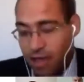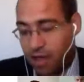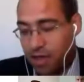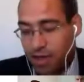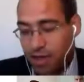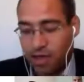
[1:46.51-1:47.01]
uh,
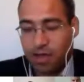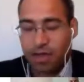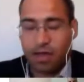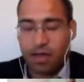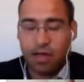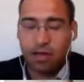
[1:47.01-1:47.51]

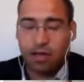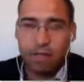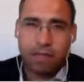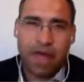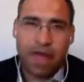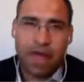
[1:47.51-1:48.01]
uh, uh
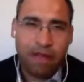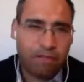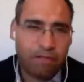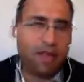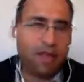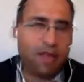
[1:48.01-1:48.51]

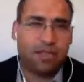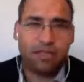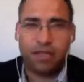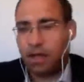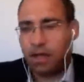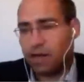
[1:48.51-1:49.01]
benefits
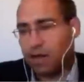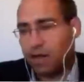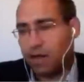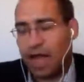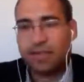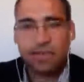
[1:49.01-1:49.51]
and, and,
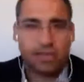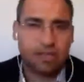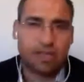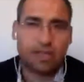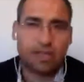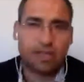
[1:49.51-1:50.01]
and
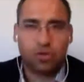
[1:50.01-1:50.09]
access uh,